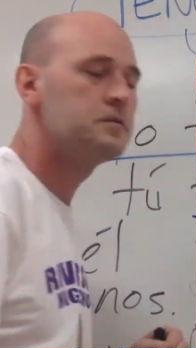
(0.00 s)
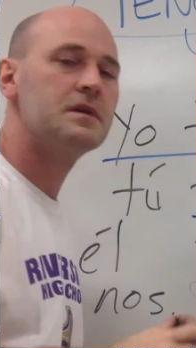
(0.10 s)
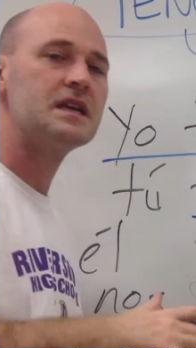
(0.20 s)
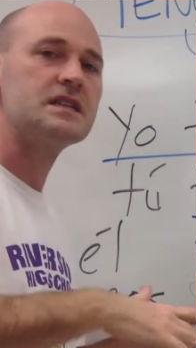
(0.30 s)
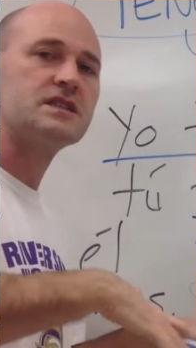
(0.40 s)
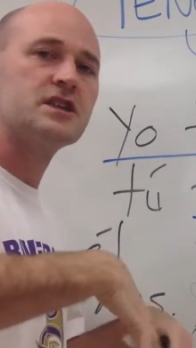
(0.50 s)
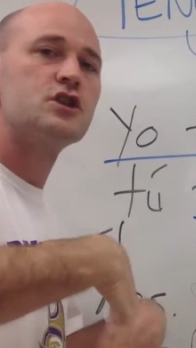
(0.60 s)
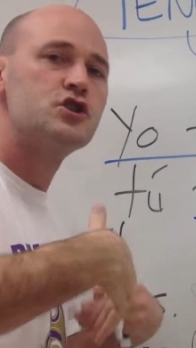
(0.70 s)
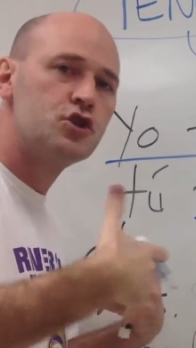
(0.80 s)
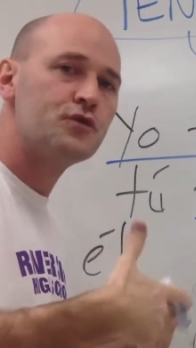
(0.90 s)
means
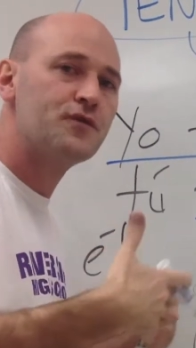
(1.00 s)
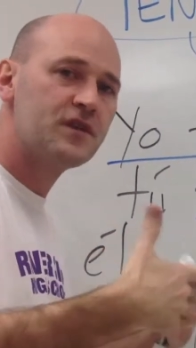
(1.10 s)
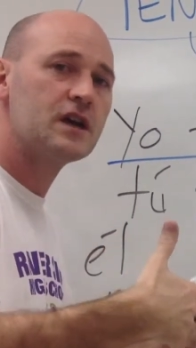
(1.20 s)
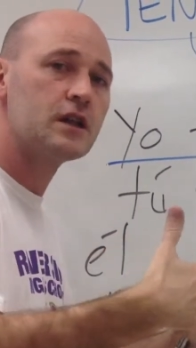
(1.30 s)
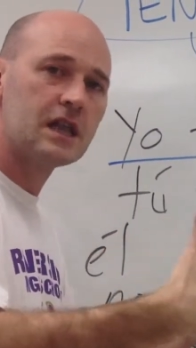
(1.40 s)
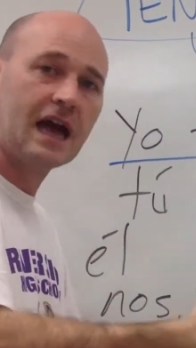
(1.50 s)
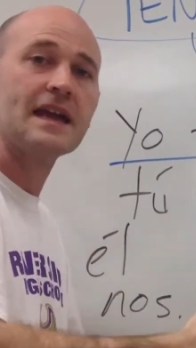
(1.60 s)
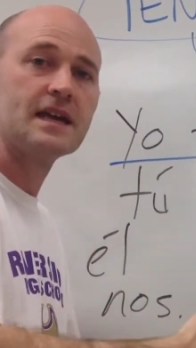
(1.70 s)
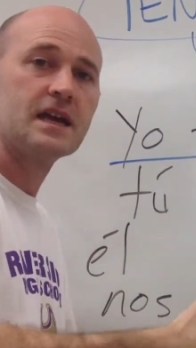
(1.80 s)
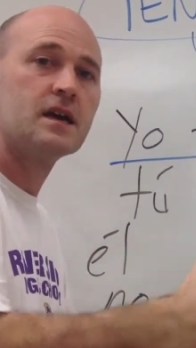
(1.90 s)
to feel
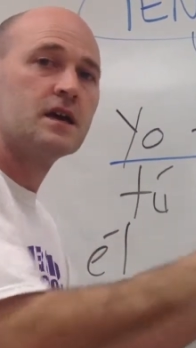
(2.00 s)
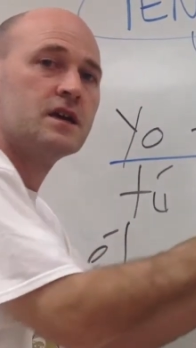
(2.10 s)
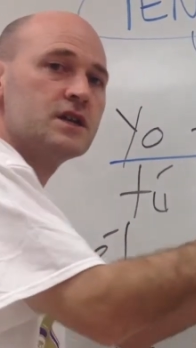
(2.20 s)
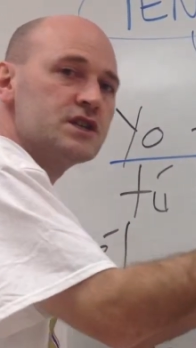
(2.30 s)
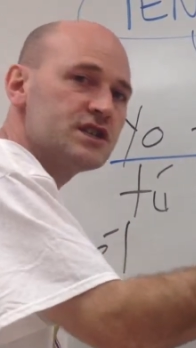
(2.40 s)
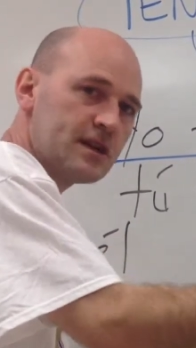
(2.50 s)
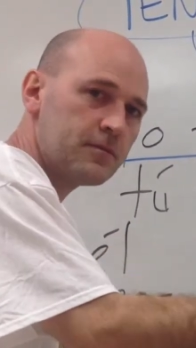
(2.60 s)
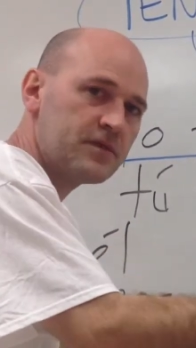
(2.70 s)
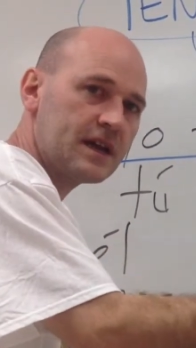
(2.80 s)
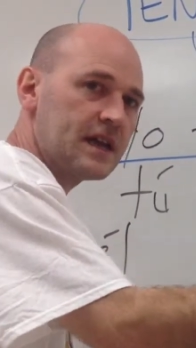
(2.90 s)
like
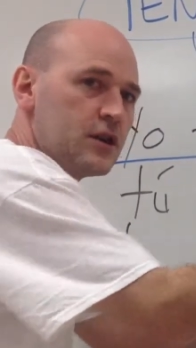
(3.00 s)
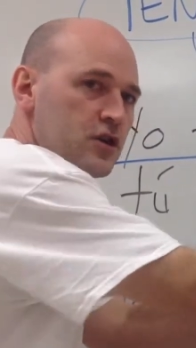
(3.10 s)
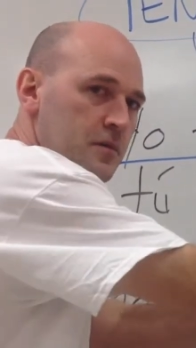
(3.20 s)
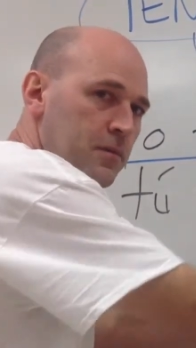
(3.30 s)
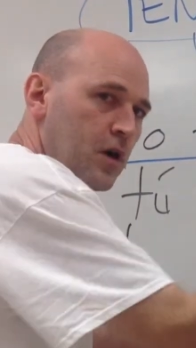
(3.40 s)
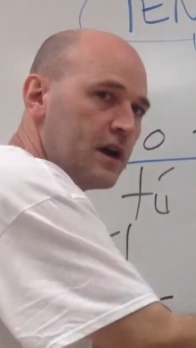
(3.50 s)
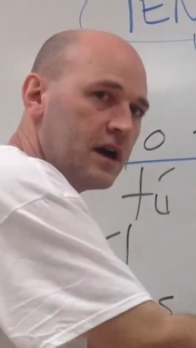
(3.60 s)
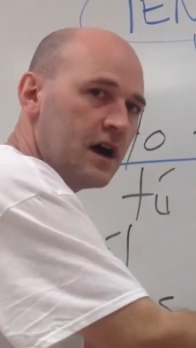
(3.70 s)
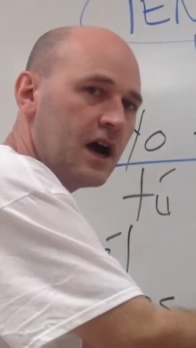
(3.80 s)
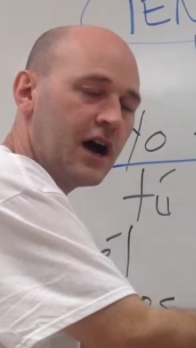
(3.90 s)
something, and you can put
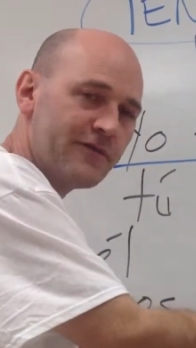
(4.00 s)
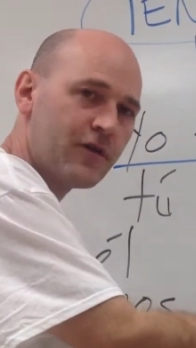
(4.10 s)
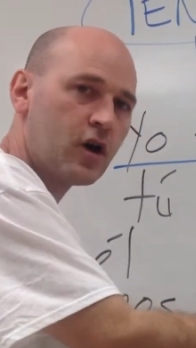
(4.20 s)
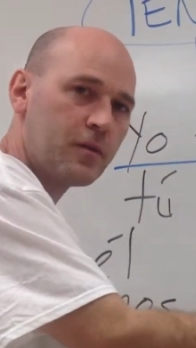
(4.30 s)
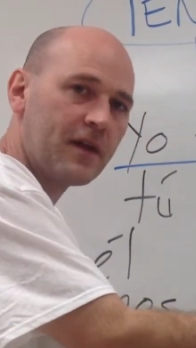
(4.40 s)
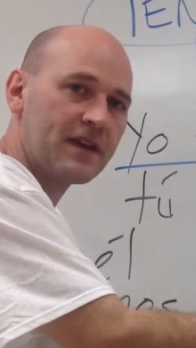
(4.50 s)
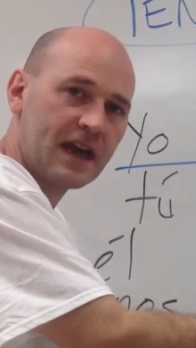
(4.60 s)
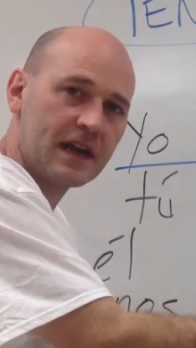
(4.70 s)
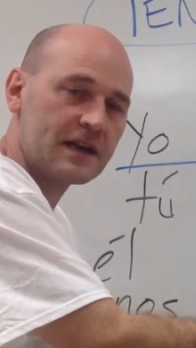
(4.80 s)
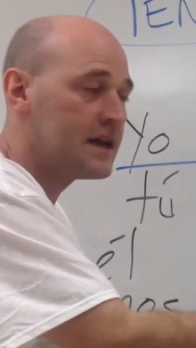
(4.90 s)
a verb on the
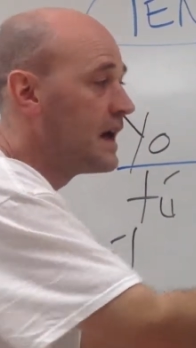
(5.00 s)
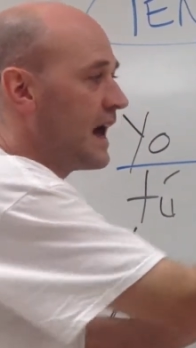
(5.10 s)
end.